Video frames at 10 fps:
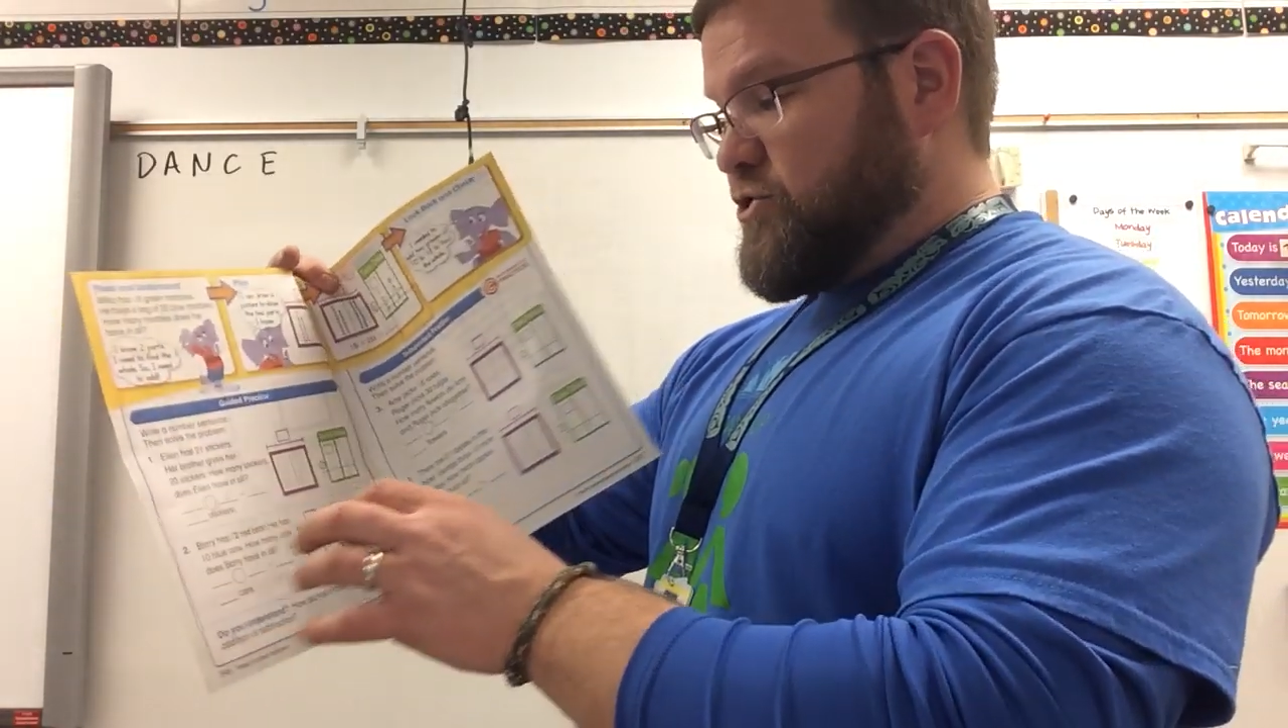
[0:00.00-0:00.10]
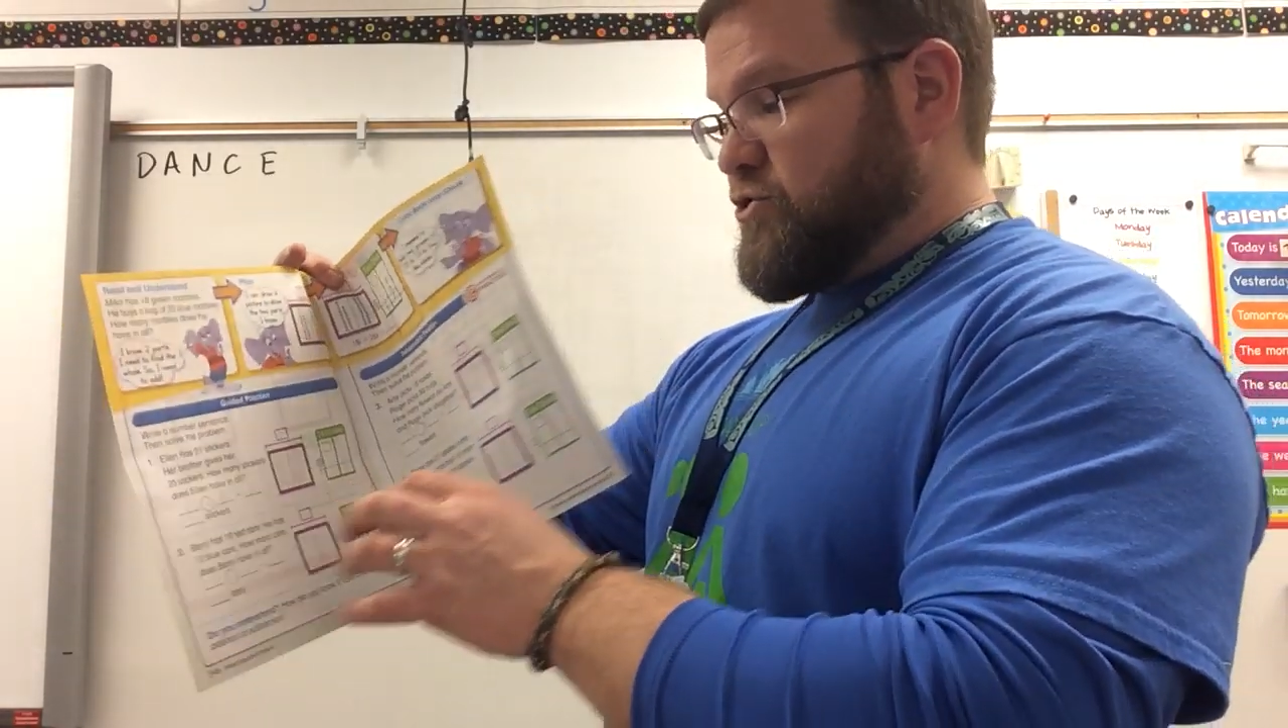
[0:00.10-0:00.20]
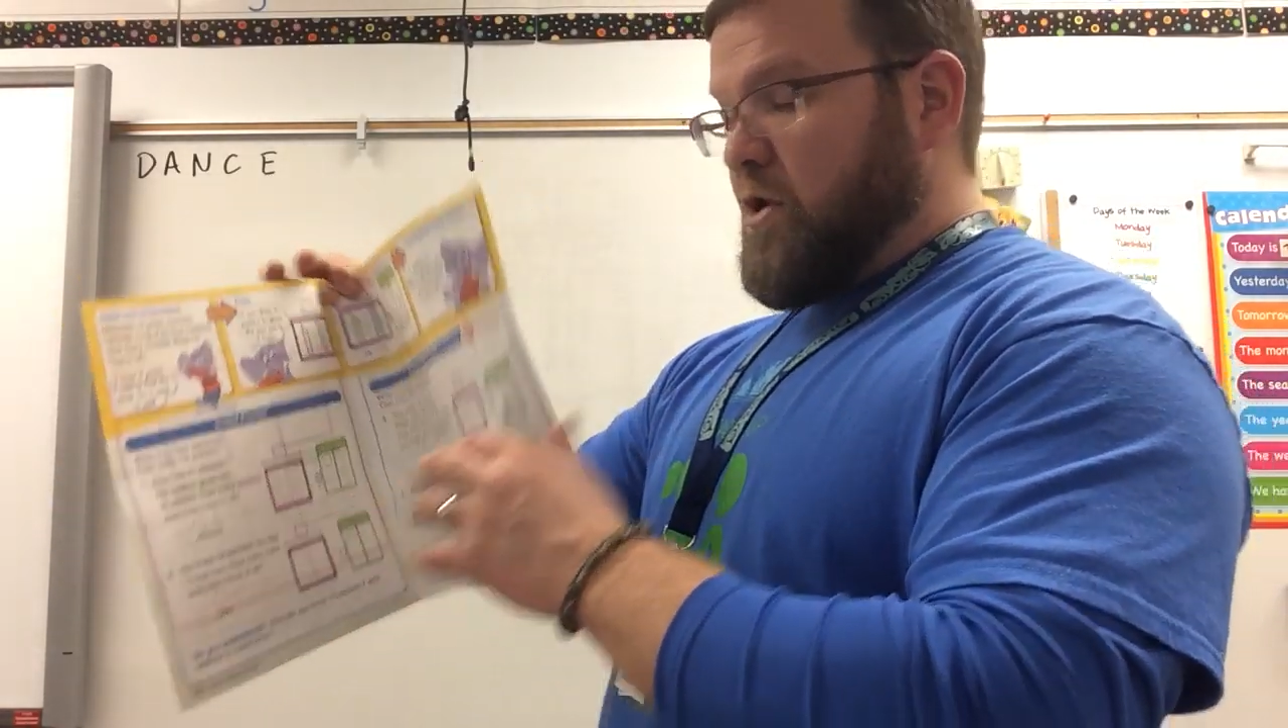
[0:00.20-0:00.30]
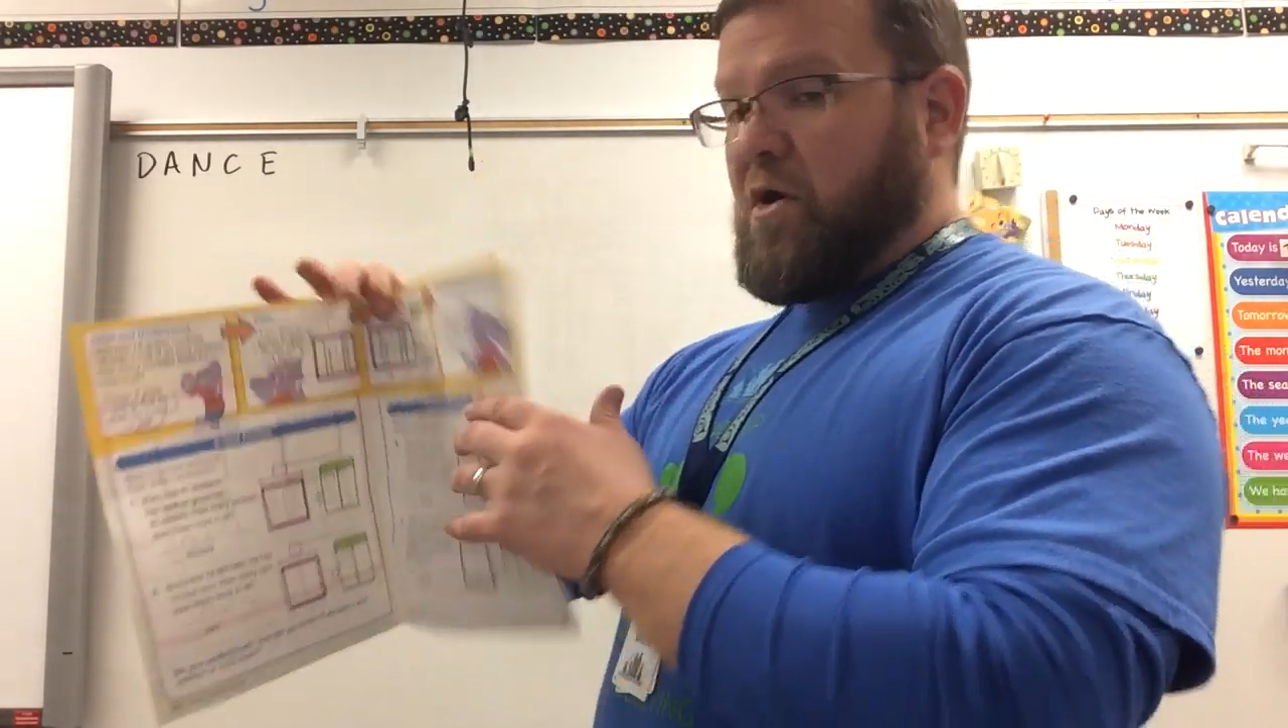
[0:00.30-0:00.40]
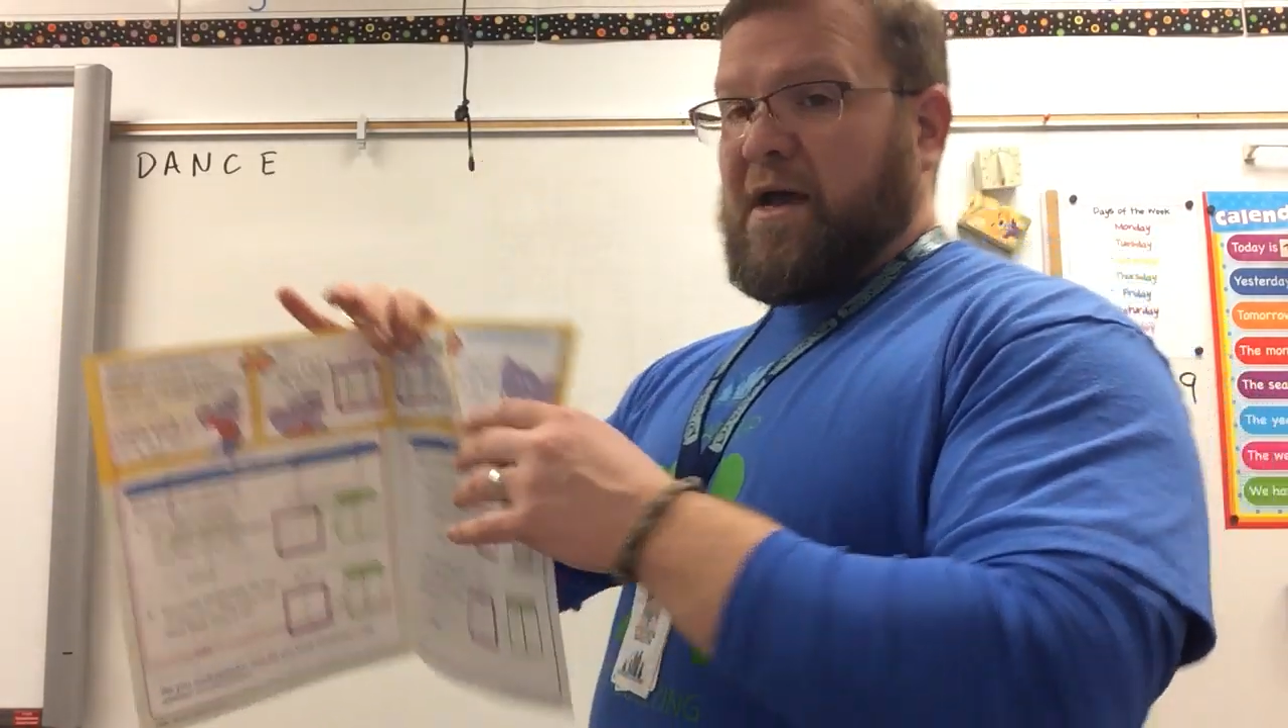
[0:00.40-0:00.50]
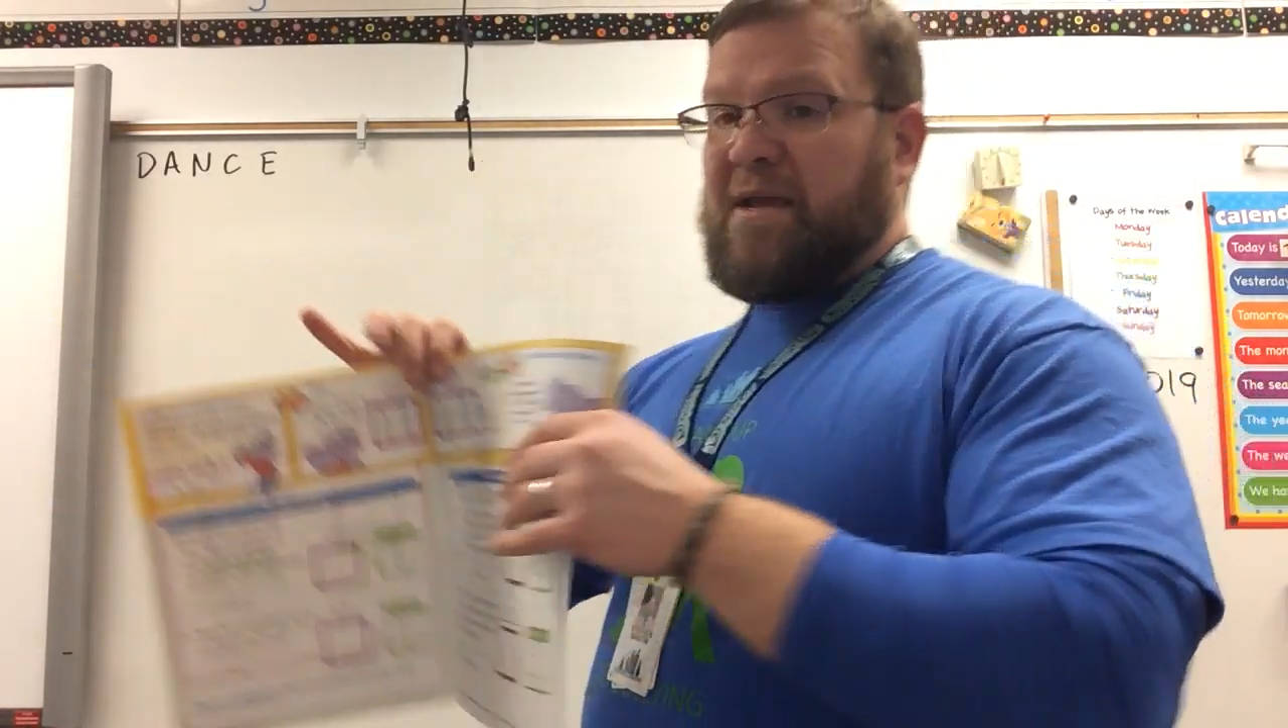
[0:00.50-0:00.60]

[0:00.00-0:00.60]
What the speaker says: to draw